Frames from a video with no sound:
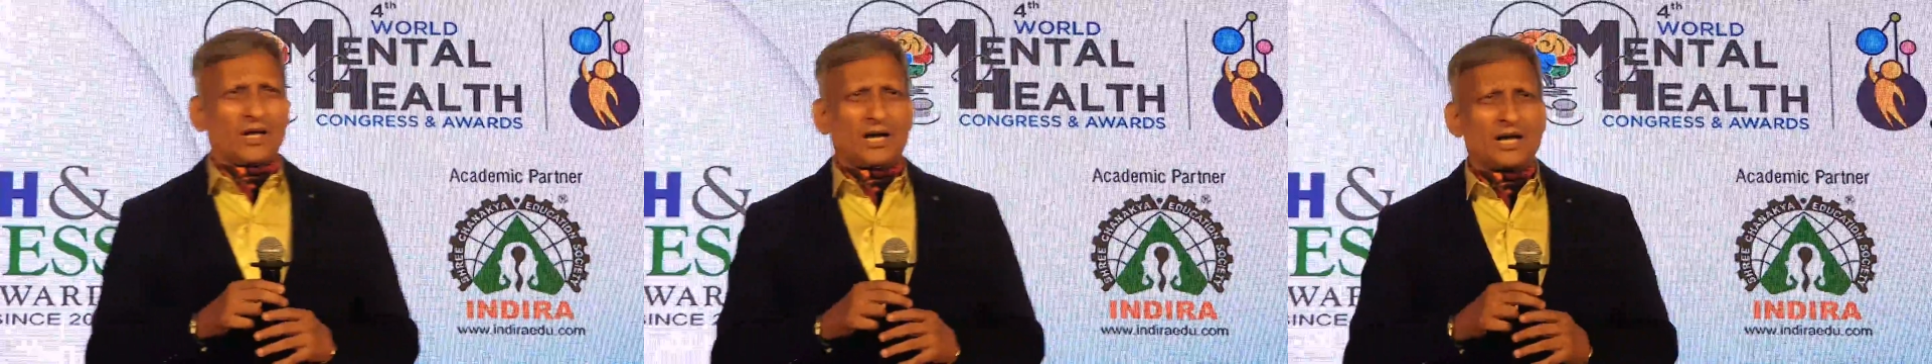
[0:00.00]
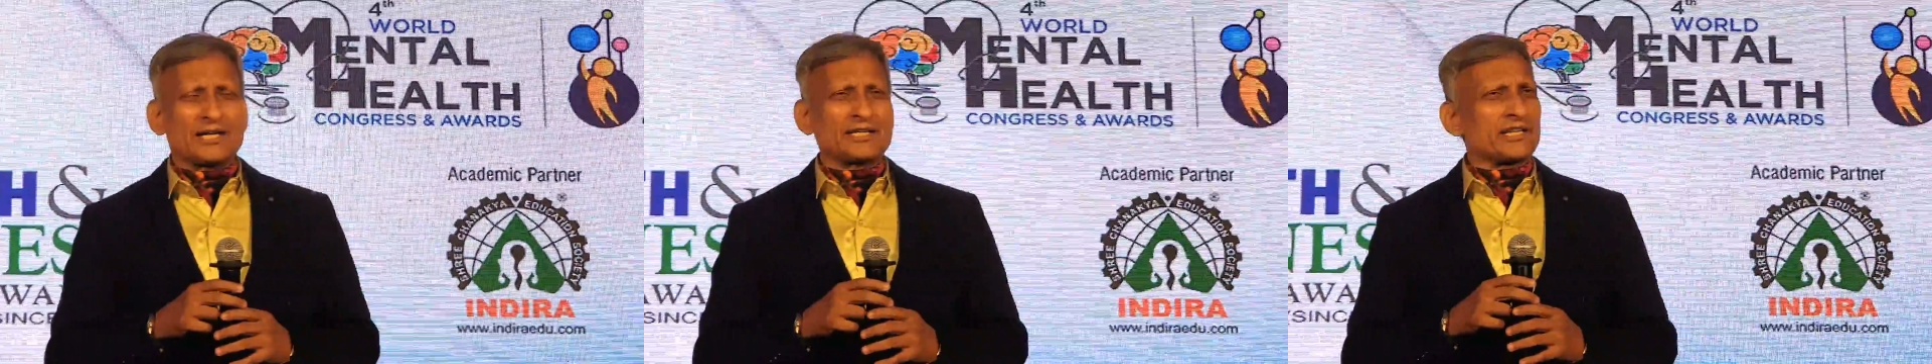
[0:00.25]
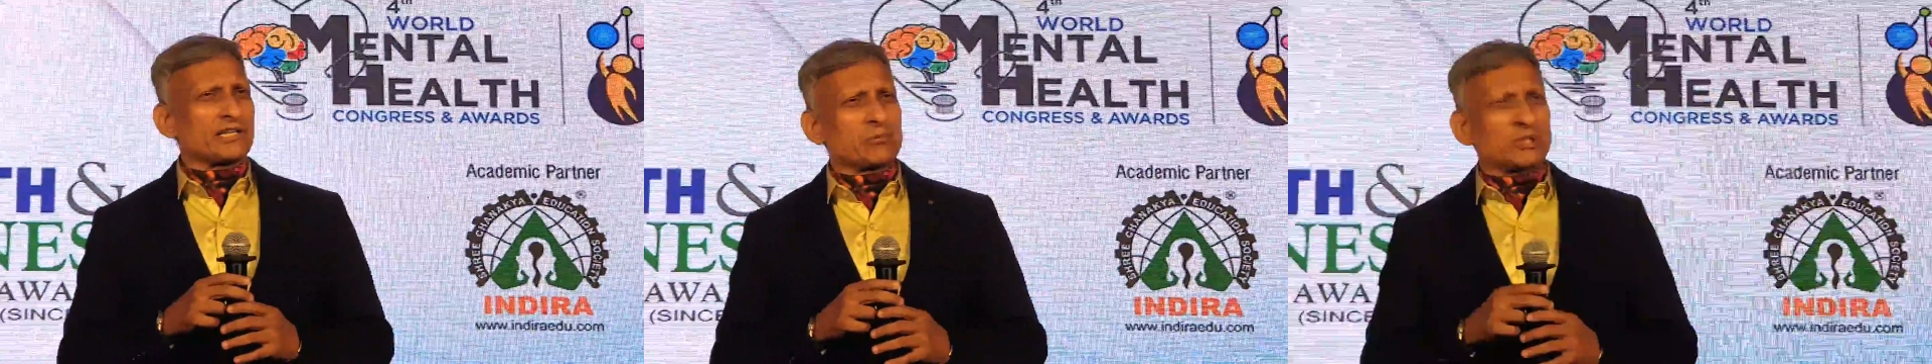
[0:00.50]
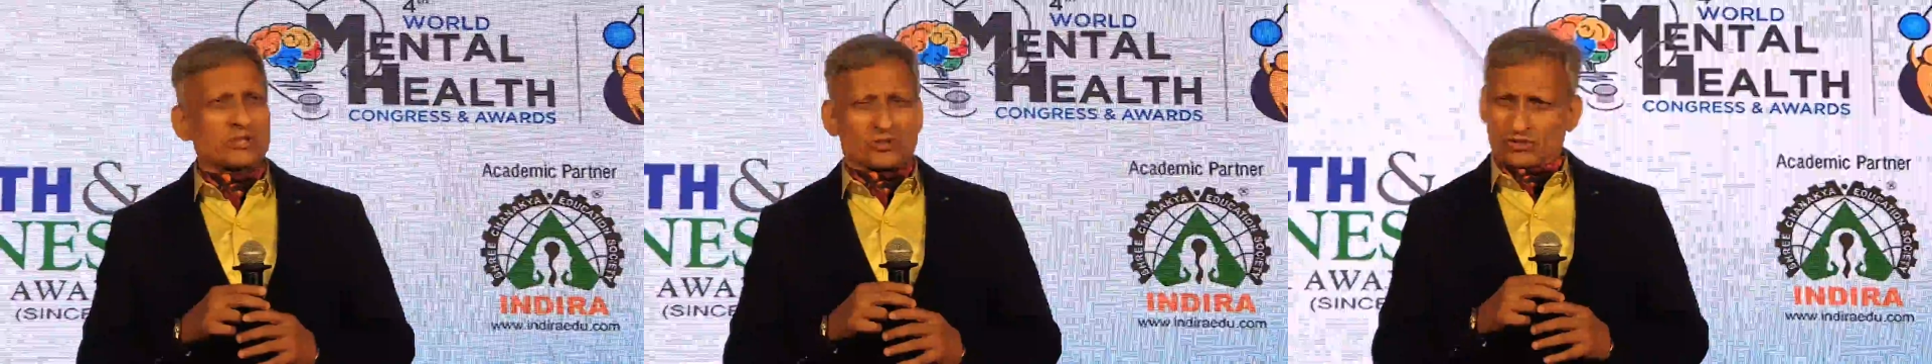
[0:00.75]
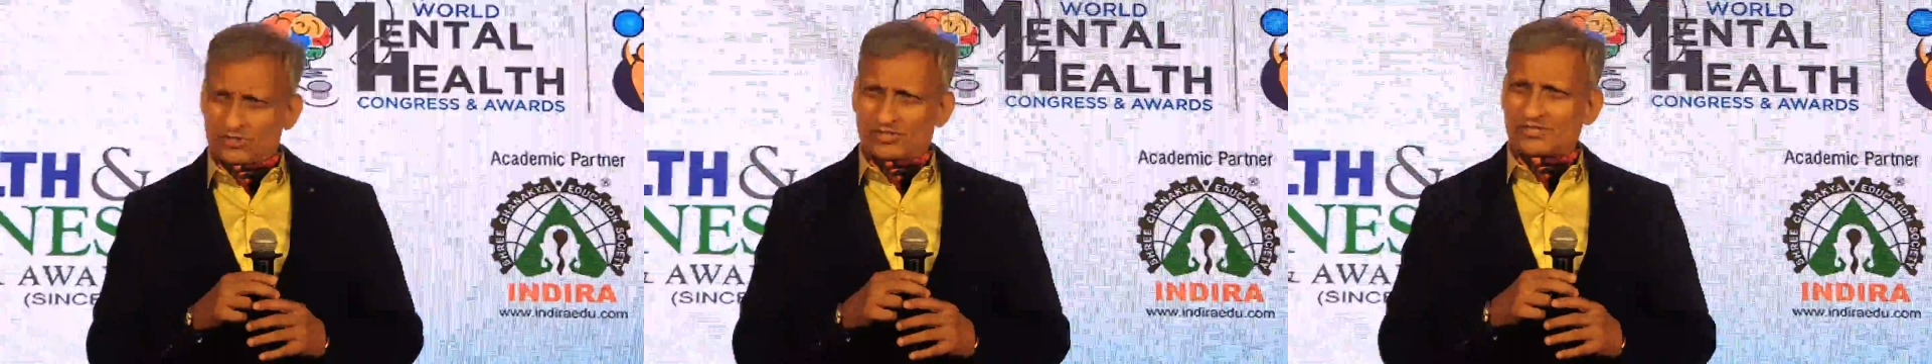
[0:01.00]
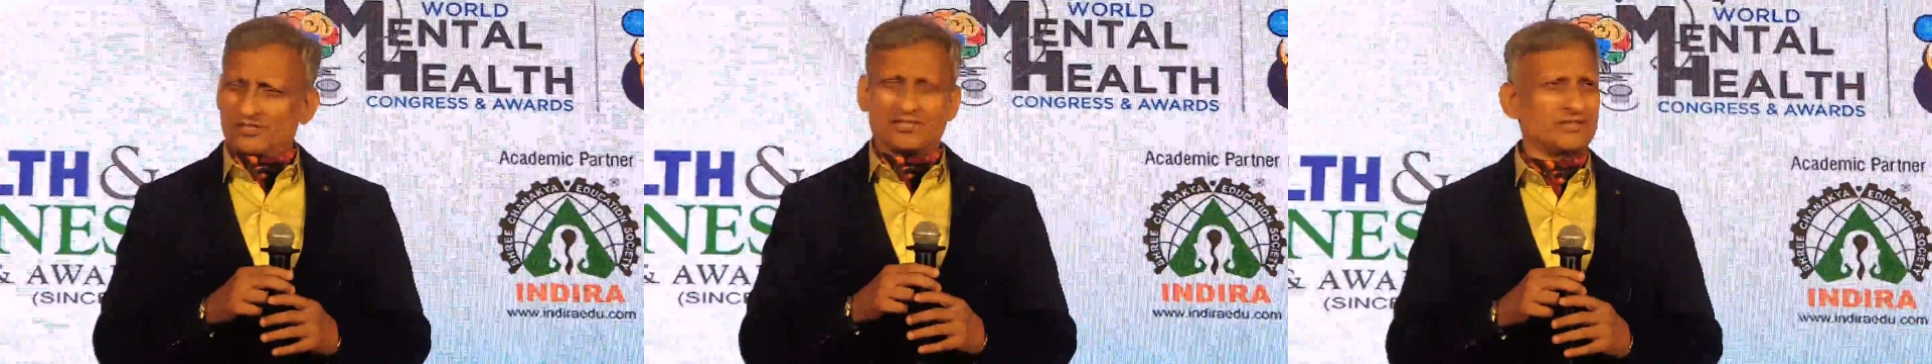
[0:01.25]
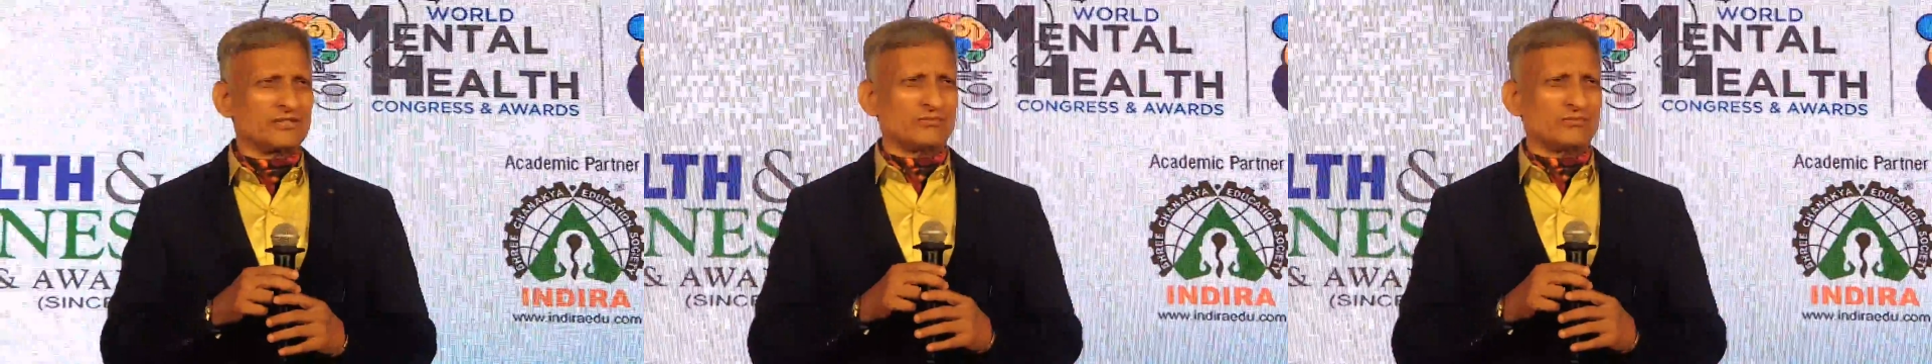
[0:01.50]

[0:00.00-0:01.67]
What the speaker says: I came across